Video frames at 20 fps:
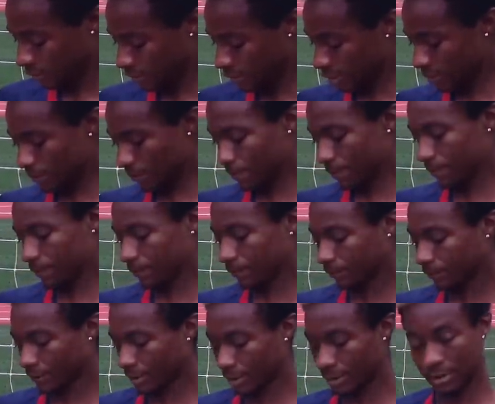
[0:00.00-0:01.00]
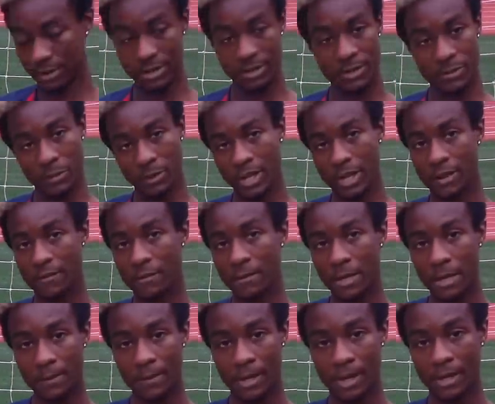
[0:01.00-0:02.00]
yep, this is what I have in
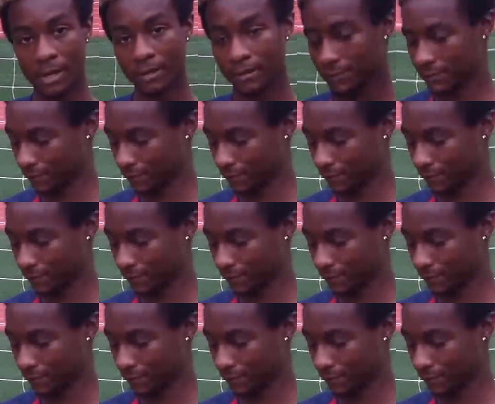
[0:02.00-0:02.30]
my bag.